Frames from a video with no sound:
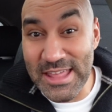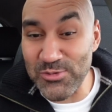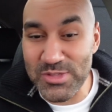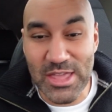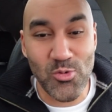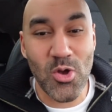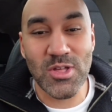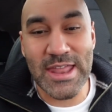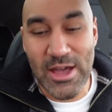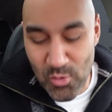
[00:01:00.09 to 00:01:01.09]
That's what they're
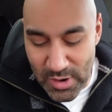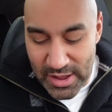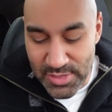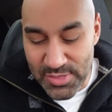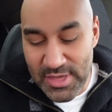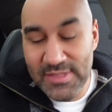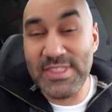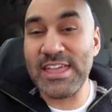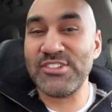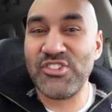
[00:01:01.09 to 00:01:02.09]
rolling out with.
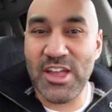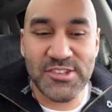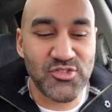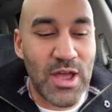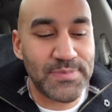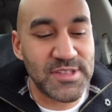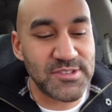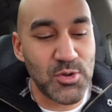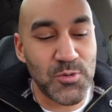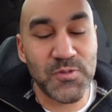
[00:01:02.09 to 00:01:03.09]
They just dropped these new